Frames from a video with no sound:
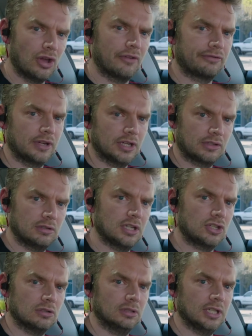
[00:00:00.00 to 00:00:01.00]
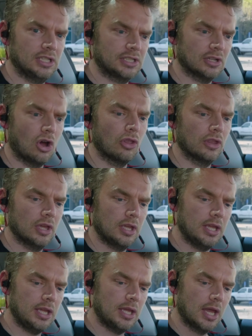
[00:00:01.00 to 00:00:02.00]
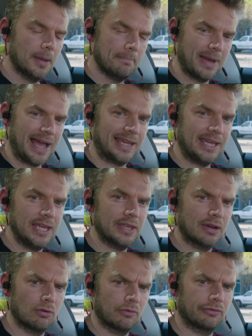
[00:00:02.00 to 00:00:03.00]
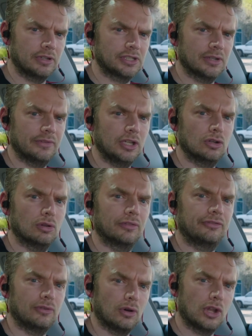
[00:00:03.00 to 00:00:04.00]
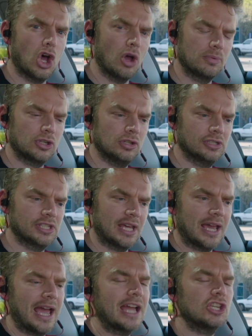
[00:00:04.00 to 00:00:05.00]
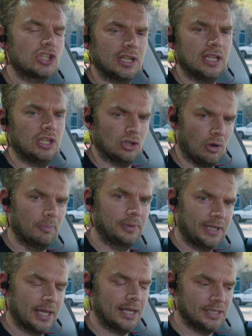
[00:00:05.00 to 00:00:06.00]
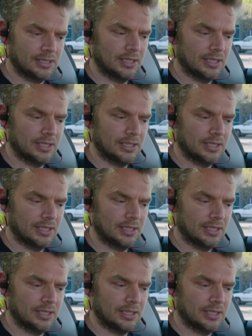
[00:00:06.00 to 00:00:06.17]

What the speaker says: offering a traditional lease on the Mach-E. They're offering something called Ford Options, and that actually complicates